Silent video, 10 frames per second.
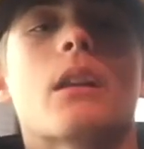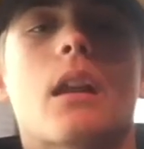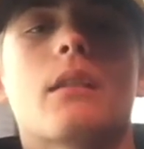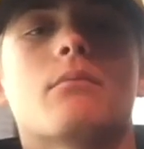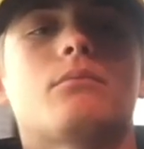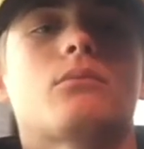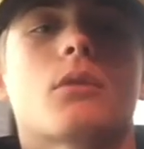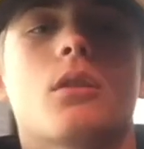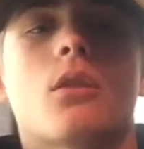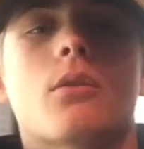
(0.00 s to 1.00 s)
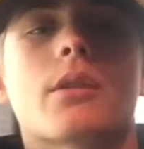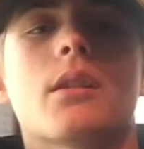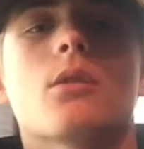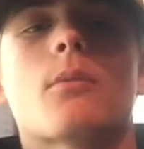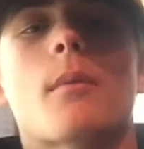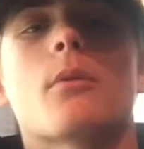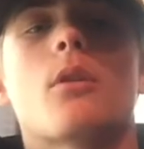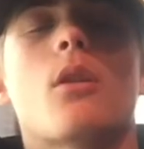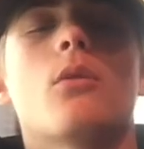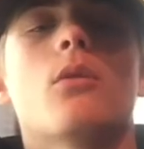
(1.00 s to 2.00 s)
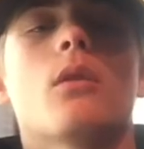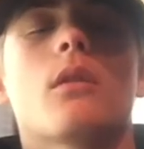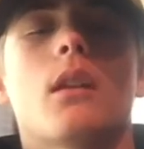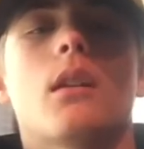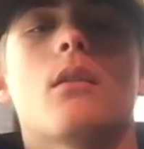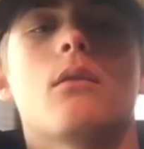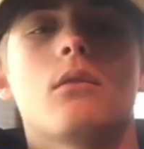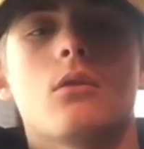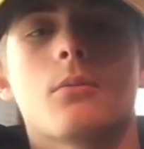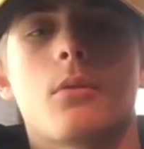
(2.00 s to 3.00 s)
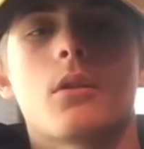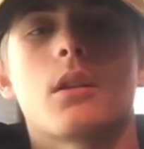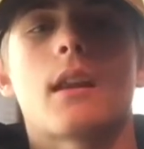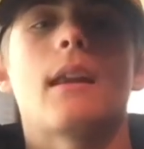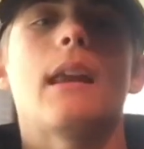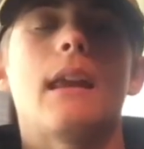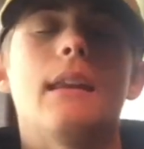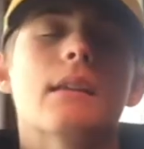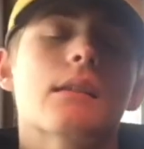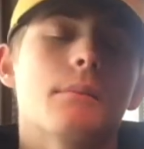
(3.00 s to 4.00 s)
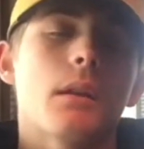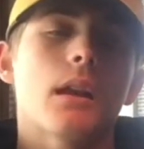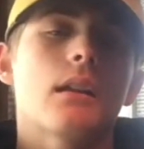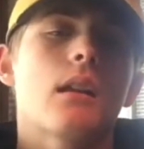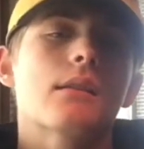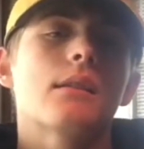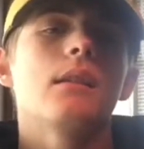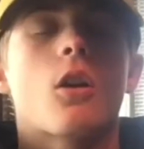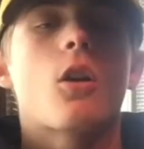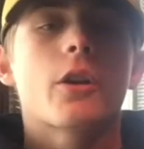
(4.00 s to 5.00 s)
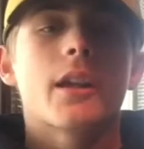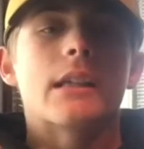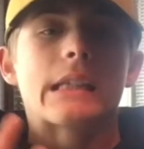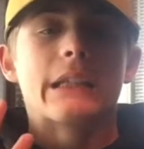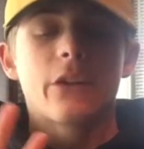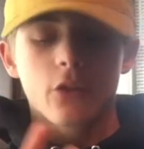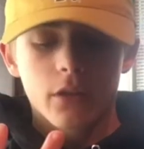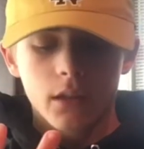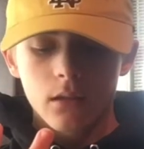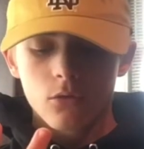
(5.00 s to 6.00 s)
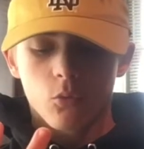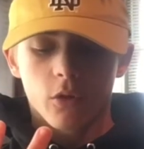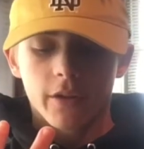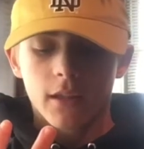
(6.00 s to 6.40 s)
Let, you know, a senior member know that you're putting that in the supply closet. Okay guys, another thing is, one